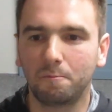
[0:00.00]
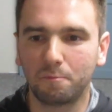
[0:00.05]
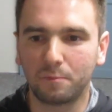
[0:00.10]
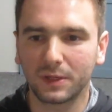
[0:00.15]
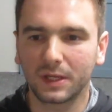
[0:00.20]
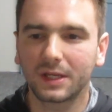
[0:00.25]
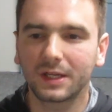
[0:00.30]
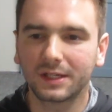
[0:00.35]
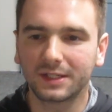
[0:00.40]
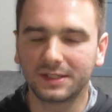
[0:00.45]

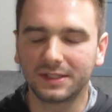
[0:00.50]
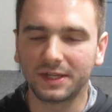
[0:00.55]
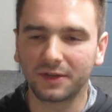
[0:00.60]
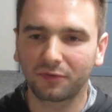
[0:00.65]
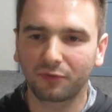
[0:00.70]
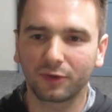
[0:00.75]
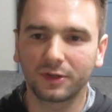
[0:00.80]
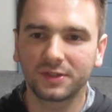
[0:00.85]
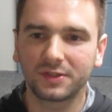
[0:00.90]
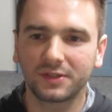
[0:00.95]
big
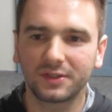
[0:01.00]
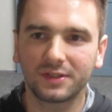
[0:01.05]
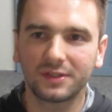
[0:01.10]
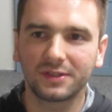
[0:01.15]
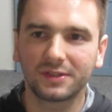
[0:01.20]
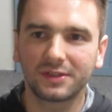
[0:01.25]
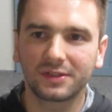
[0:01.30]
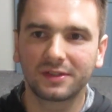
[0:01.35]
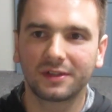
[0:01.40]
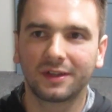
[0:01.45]

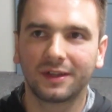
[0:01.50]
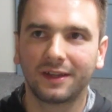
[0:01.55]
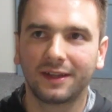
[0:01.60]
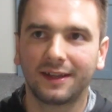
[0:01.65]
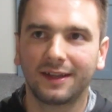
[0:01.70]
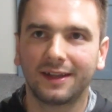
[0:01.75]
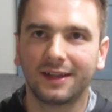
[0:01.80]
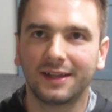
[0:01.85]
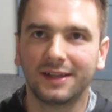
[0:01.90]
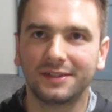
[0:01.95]
differences
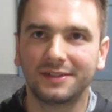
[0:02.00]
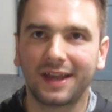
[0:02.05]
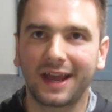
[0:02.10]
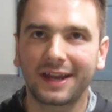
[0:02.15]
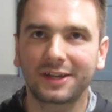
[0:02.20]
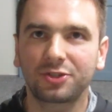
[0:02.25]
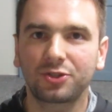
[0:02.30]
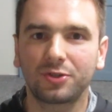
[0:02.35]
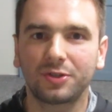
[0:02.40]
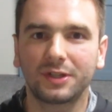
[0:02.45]
is
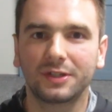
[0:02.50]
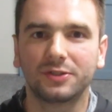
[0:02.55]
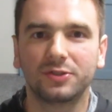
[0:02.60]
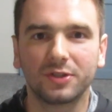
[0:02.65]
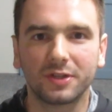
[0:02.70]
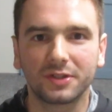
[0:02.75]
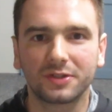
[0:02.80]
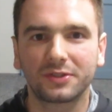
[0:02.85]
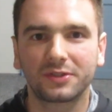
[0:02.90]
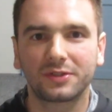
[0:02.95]
actually
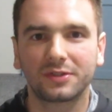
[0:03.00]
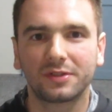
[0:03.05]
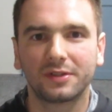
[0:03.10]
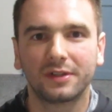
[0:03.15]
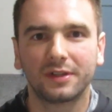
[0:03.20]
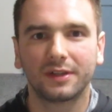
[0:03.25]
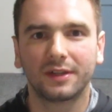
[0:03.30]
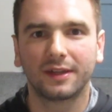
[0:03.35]
just